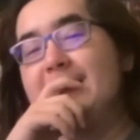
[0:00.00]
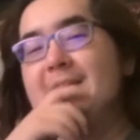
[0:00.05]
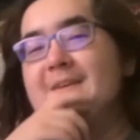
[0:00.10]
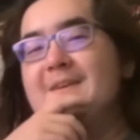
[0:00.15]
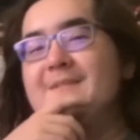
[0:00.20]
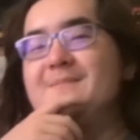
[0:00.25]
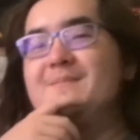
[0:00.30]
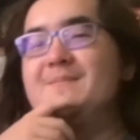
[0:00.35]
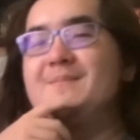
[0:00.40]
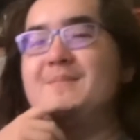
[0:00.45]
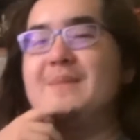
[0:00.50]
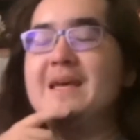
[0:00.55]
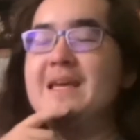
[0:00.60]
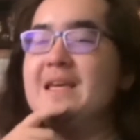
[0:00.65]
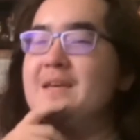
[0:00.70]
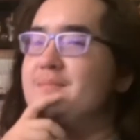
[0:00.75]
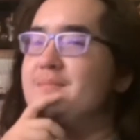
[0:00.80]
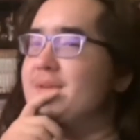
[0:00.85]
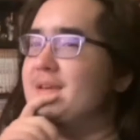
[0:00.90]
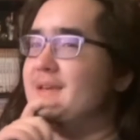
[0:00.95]

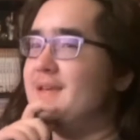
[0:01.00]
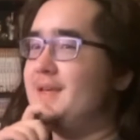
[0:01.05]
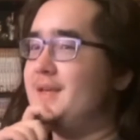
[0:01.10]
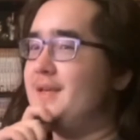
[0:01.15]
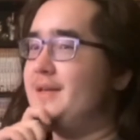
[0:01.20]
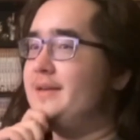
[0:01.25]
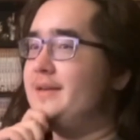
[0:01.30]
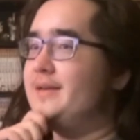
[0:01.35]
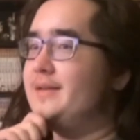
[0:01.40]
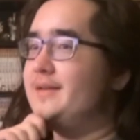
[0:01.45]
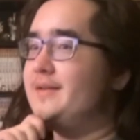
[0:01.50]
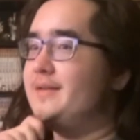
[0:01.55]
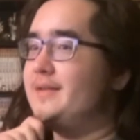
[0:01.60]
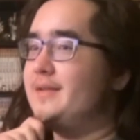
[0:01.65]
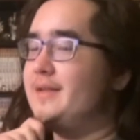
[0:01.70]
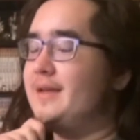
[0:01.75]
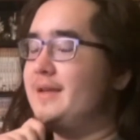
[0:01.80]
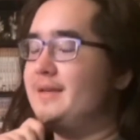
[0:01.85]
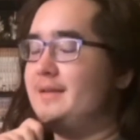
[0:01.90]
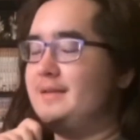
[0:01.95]
maybe,
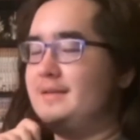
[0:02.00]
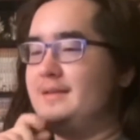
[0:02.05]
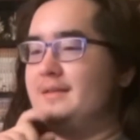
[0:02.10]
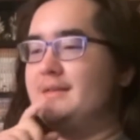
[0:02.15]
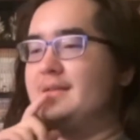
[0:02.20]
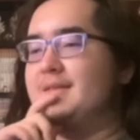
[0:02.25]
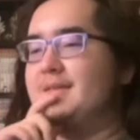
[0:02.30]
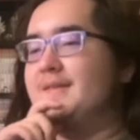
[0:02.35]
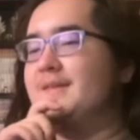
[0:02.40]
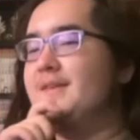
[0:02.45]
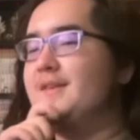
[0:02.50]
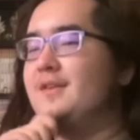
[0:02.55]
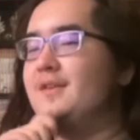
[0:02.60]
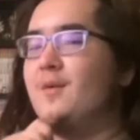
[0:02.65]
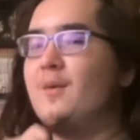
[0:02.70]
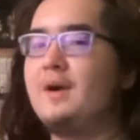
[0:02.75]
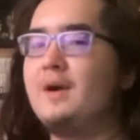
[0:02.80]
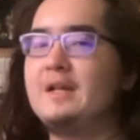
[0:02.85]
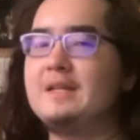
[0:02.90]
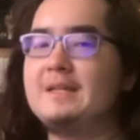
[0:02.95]
and this is just a
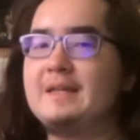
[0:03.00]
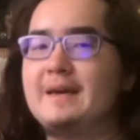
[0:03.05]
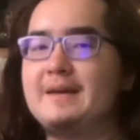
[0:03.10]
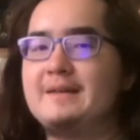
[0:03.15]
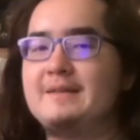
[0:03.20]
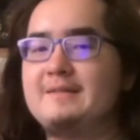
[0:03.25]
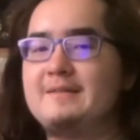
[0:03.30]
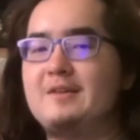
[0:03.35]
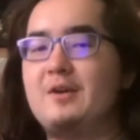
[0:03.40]
wild guess,